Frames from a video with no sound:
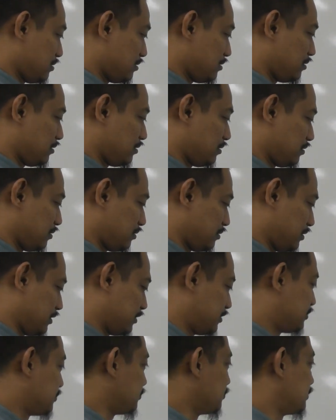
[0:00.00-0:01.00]

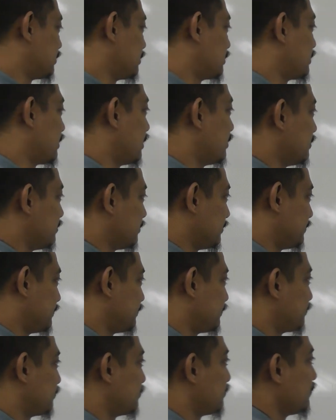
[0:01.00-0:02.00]
let's use this color.
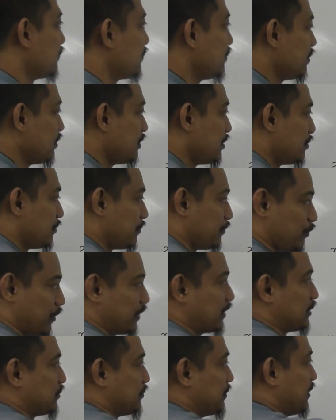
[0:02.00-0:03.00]

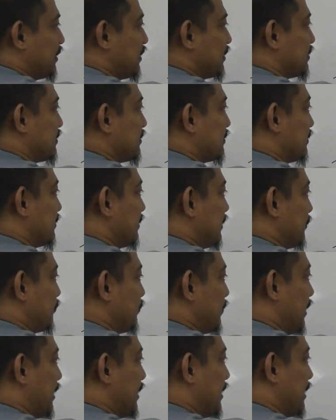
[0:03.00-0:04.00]
What this means is it
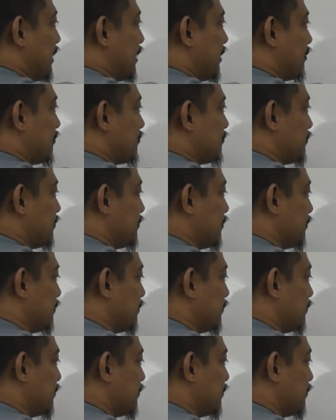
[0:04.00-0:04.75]
will have